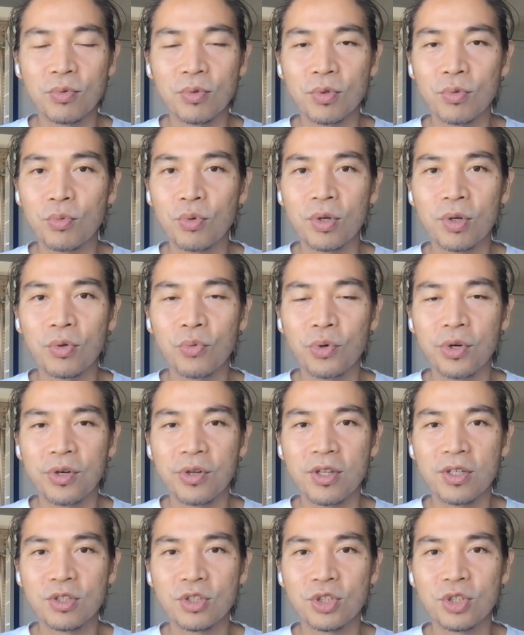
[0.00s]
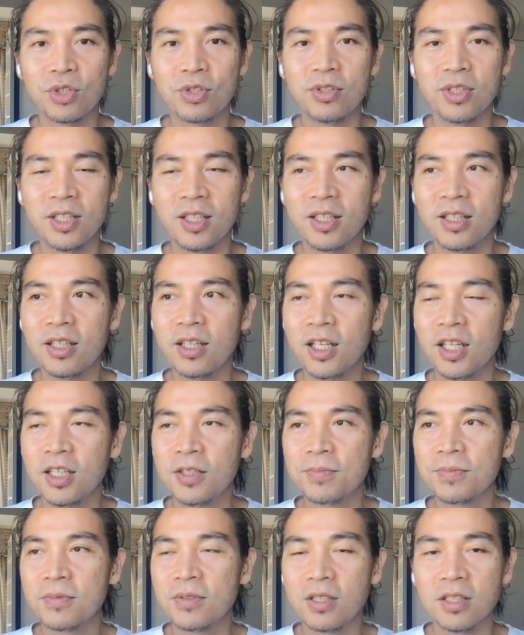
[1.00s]
world where the journey
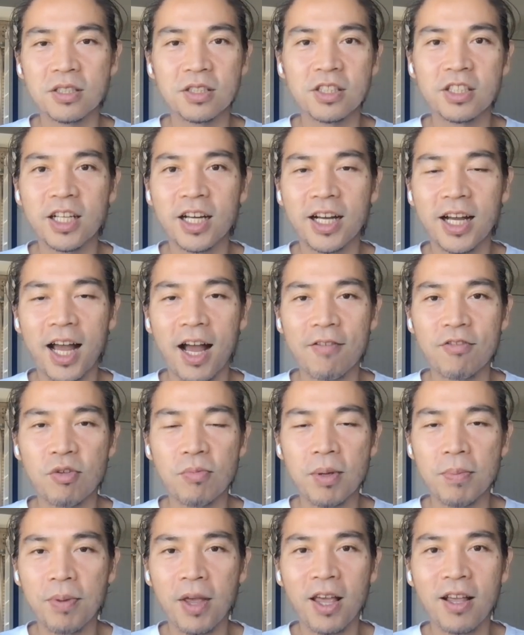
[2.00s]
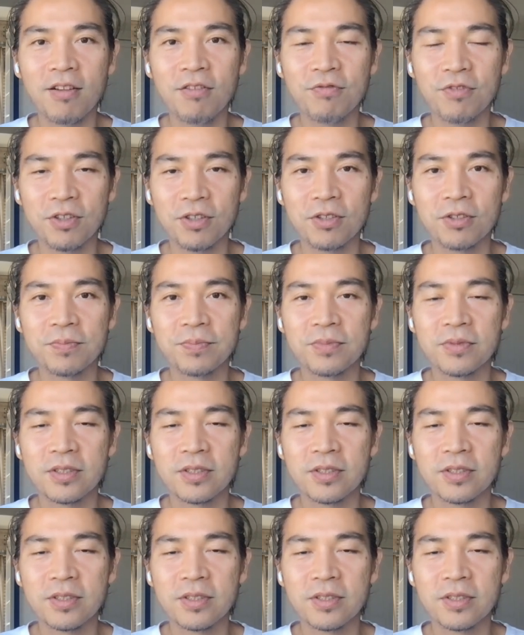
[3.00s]
does not have to be painful.